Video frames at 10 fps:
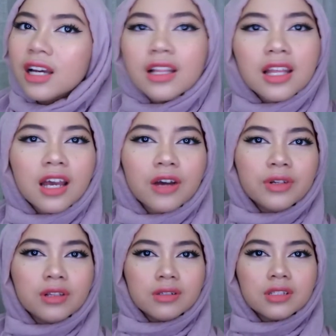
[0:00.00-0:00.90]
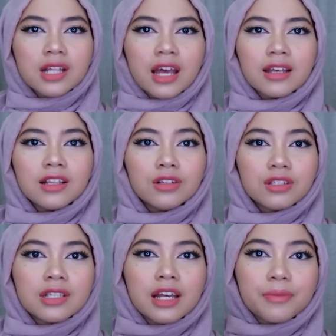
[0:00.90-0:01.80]
I like how it looks like. It
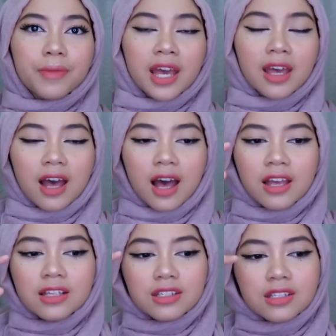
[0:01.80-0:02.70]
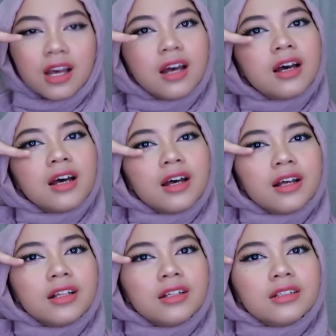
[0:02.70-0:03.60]
looks like my eyes
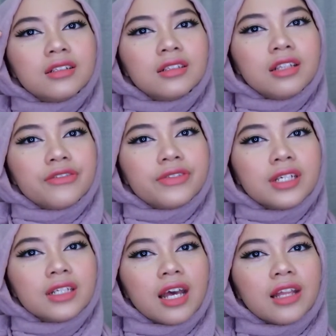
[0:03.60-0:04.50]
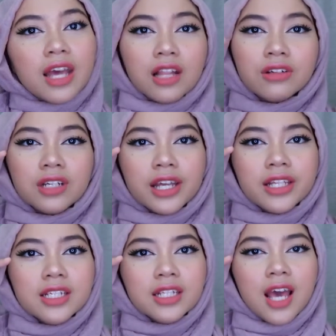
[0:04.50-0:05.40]
lifted and
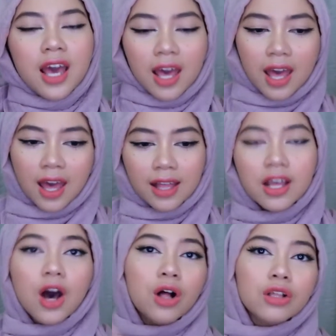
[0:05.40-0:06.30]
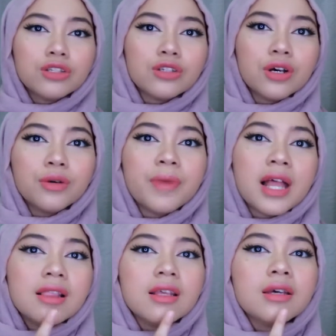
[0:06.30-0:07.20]
elongated, and also
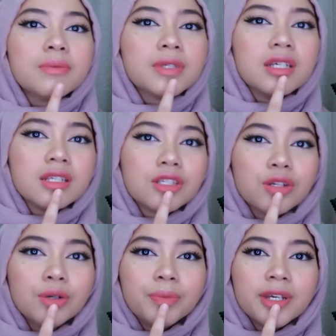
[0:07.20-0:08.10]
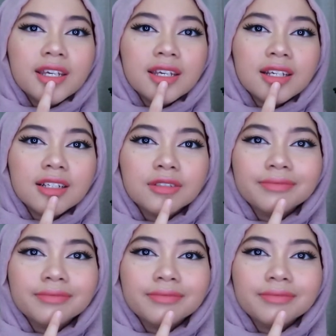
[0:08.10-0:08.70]
my lips is so pink.